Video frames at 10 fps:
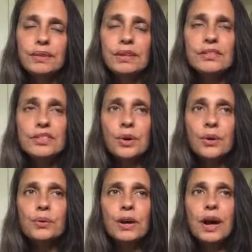And
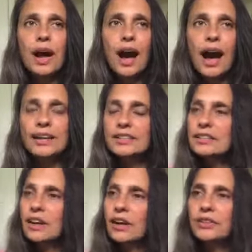so I just
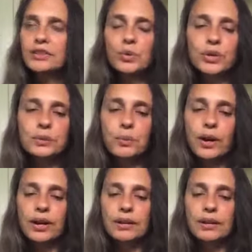saw the choice point.